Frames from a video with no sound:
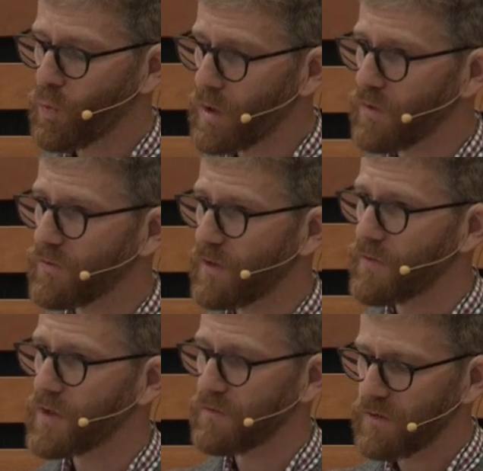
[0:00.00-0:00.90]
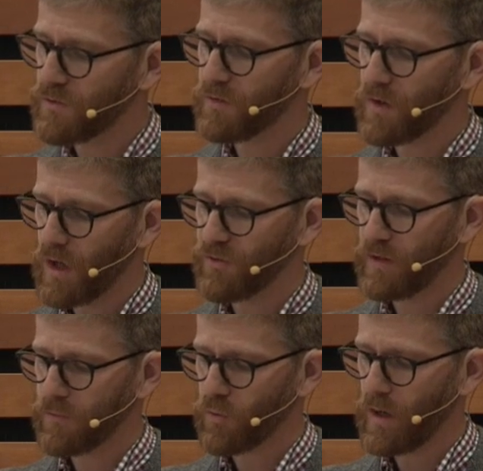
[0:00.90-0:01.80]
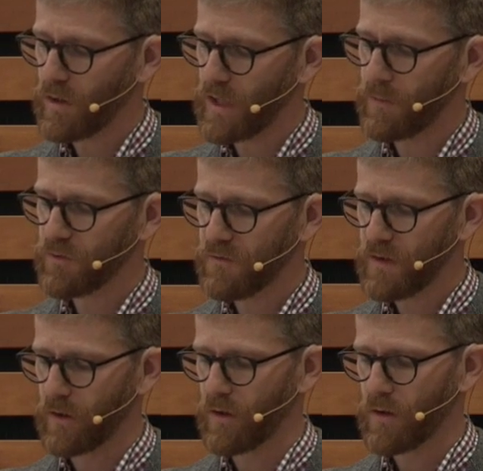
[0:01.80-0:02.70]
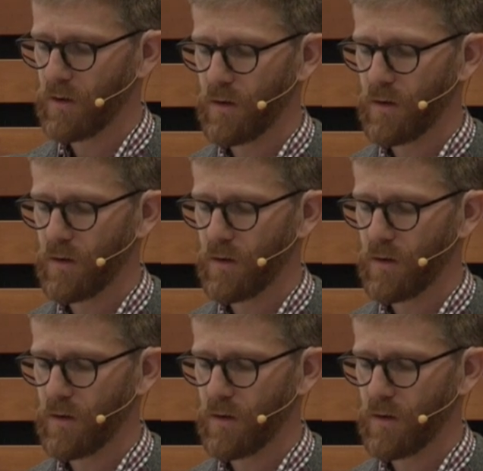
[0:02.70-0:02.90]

worst that the divisive concepts crowd claims to fear